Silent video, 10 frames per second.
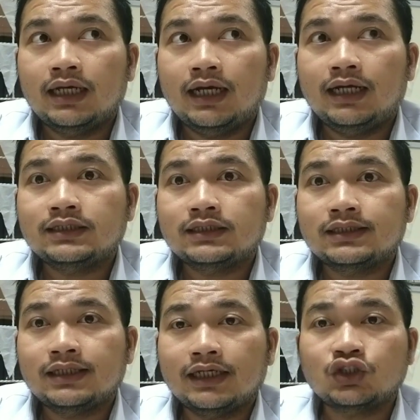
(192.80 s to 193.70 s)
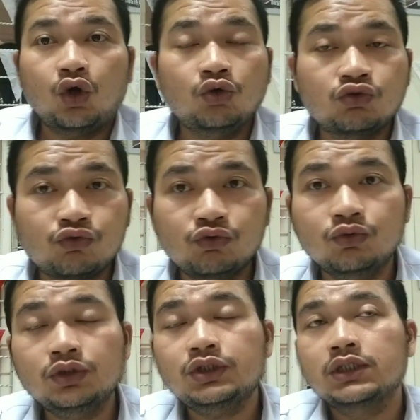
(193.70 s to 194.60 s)
has its own
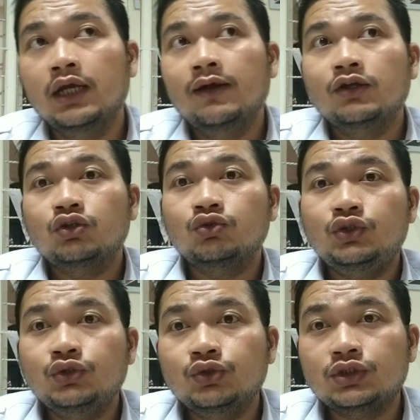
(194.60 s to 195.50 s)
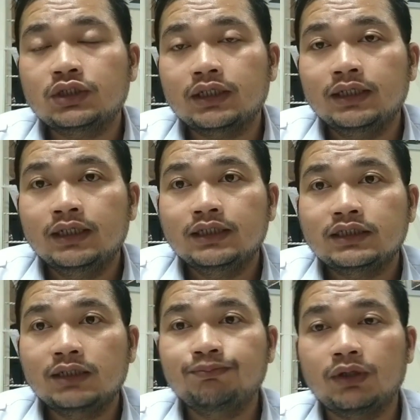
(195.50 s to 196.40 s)
rules to use
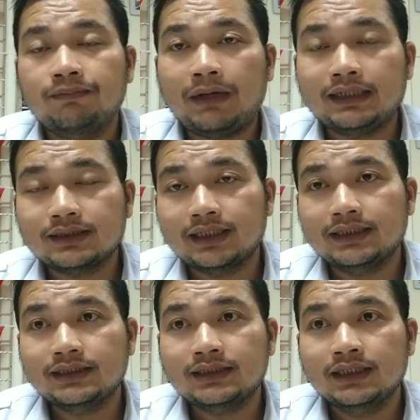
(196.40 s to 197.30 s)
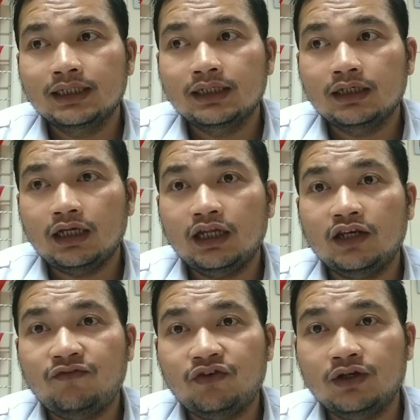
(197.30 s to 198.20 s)
simple past tense in
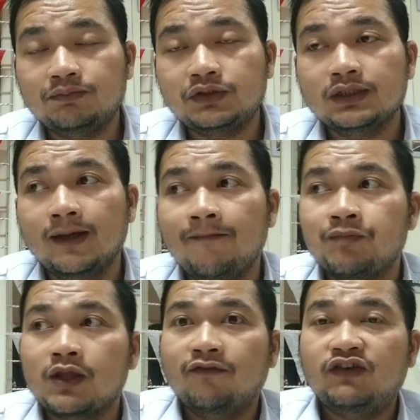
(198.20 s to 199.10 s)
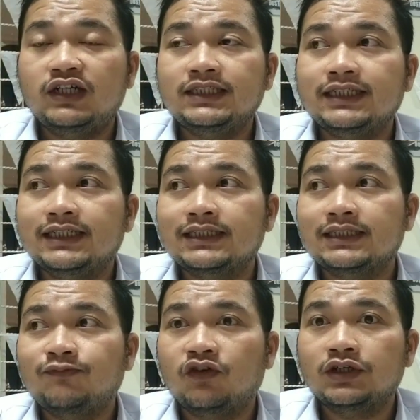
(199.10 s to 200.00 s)
the verbs. First
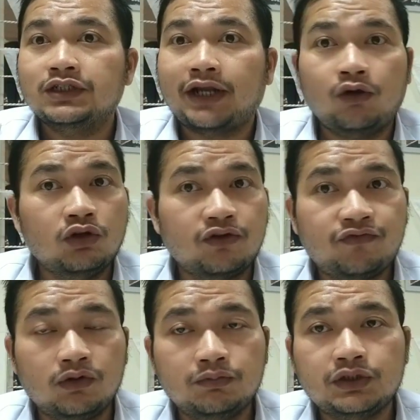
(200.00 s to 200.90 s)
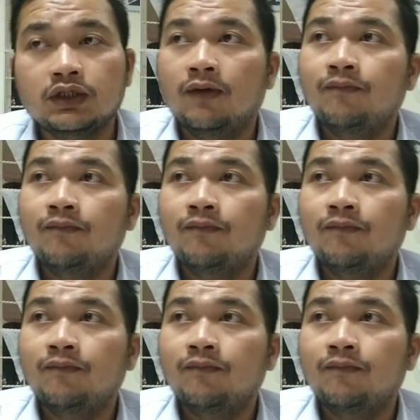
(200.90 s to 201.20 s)
is for the regular verbs.